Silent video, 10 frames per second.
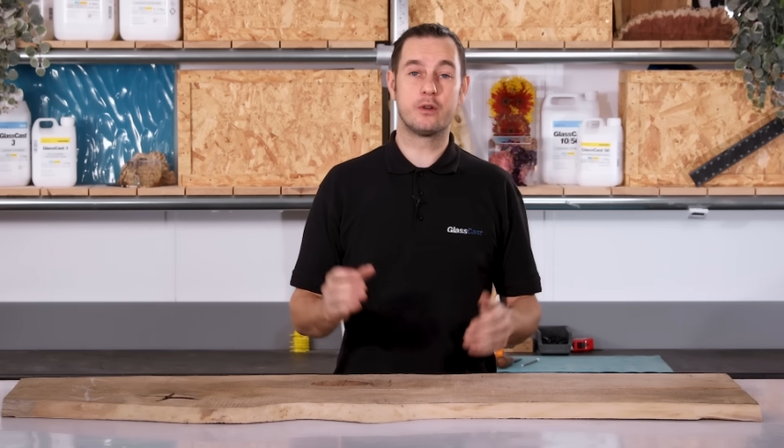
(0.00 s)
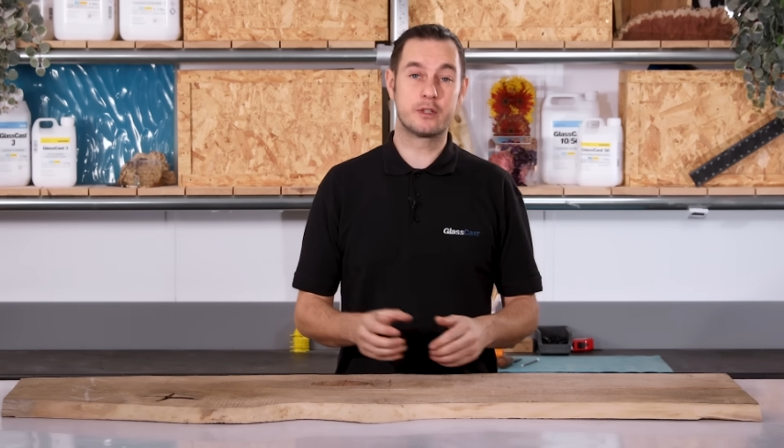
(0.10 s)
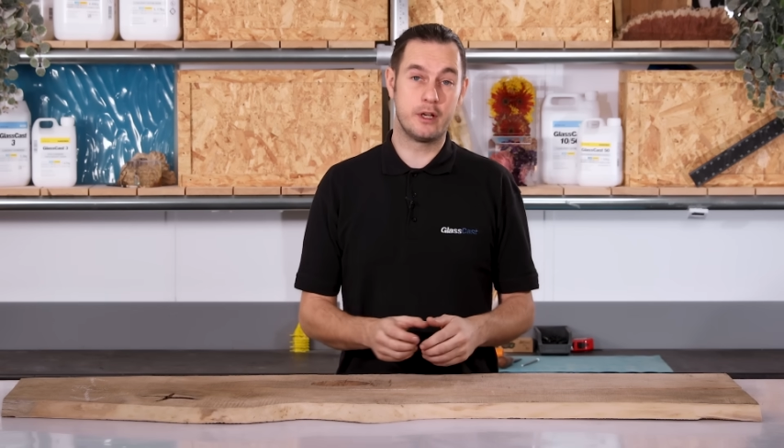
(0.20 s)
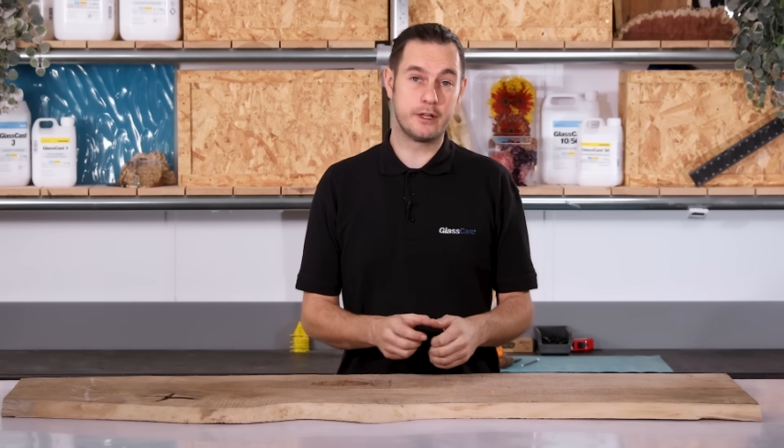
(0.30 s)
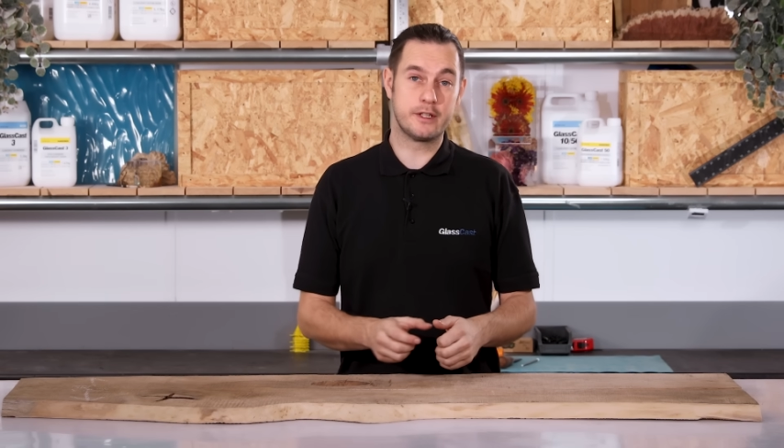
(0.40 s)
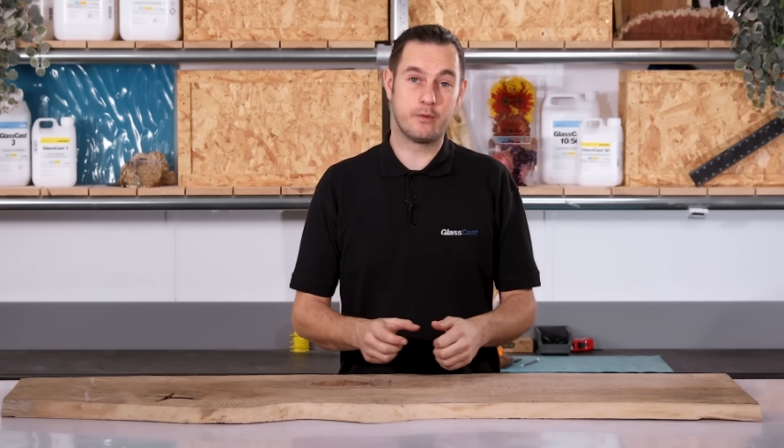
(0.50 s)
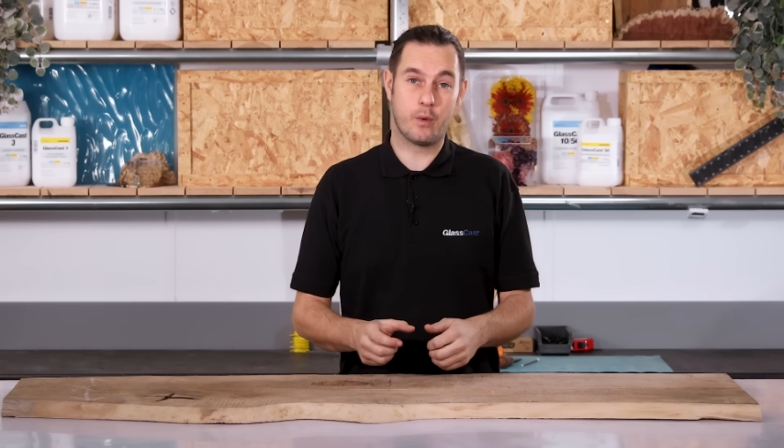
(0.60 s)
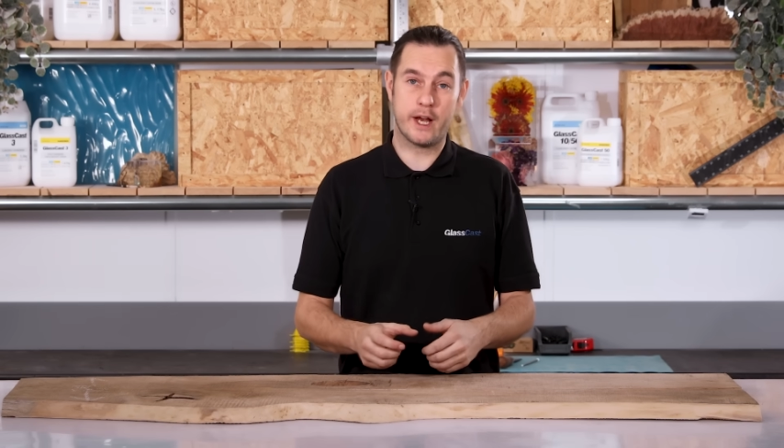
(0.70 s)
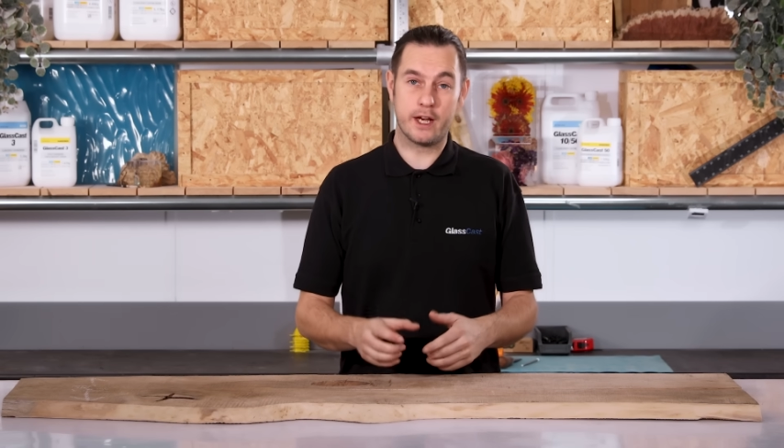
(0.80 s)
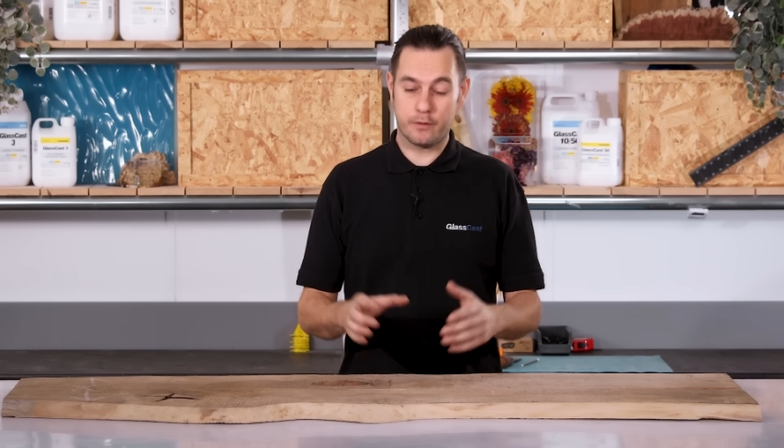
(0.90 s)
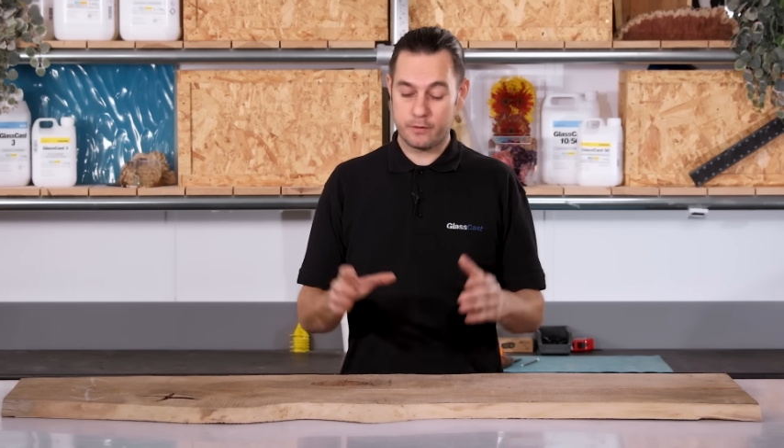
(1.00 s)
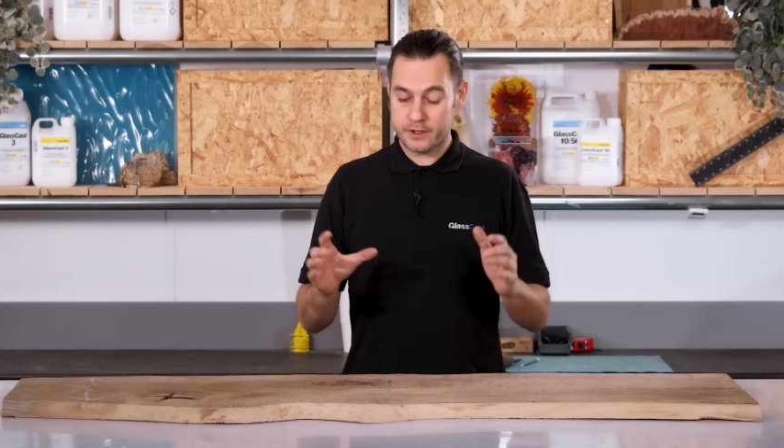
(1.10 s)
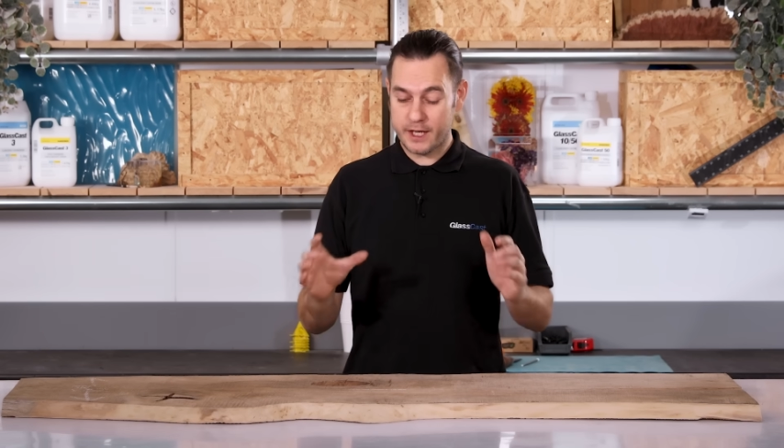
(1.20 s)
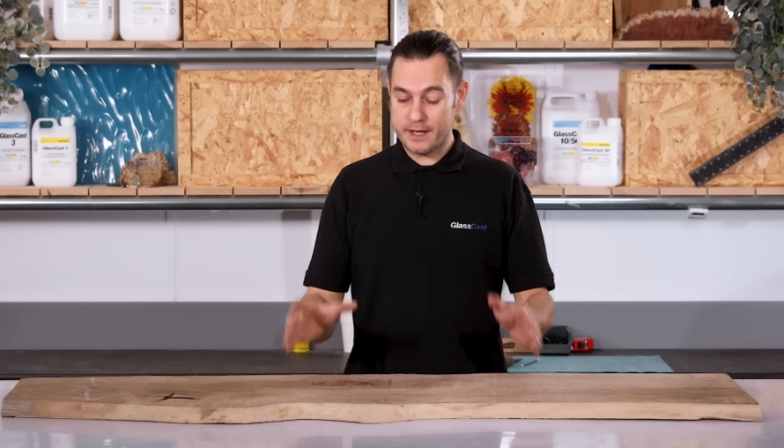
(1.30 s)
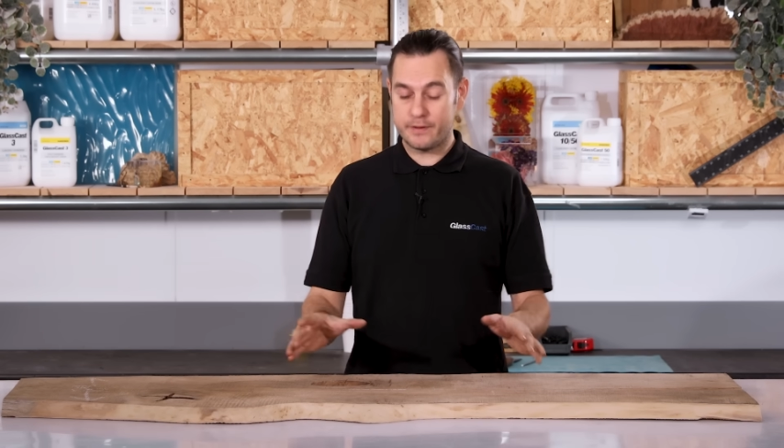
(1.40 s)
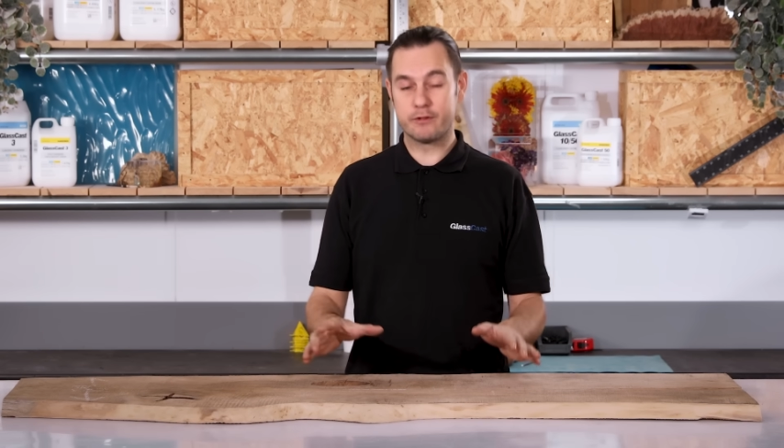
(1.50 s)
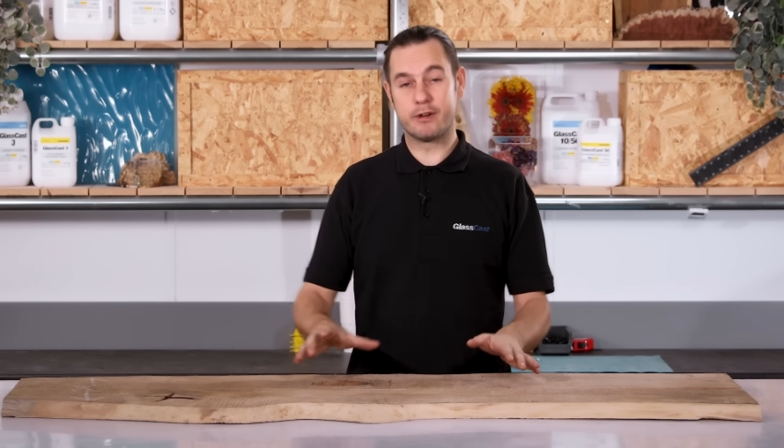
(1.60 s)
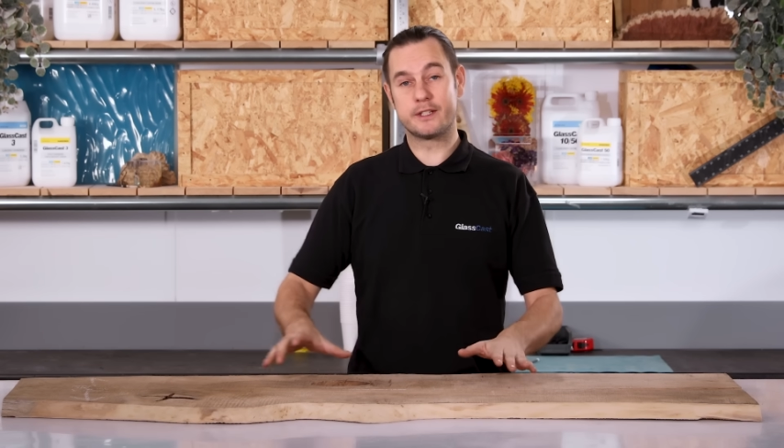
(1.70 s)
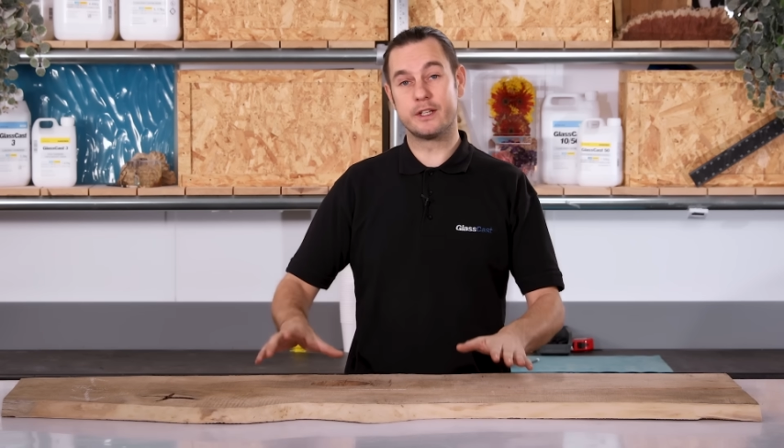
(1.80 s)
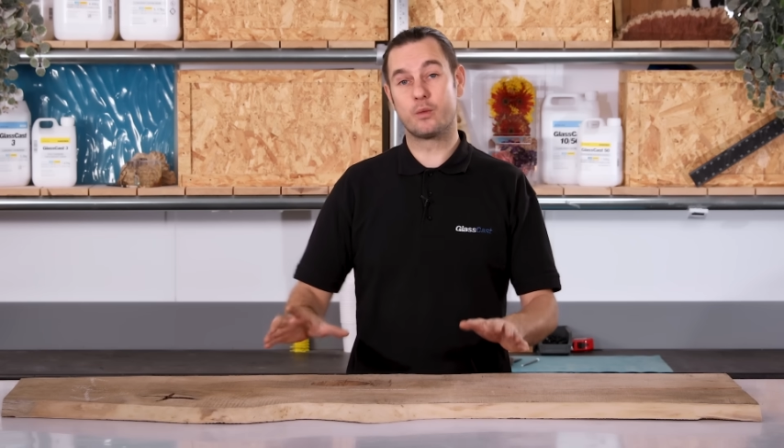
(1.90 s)
alternative way of saving
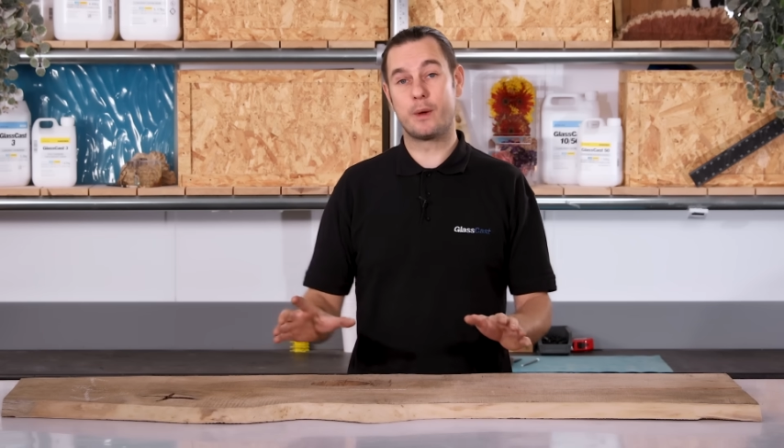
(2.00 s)
resin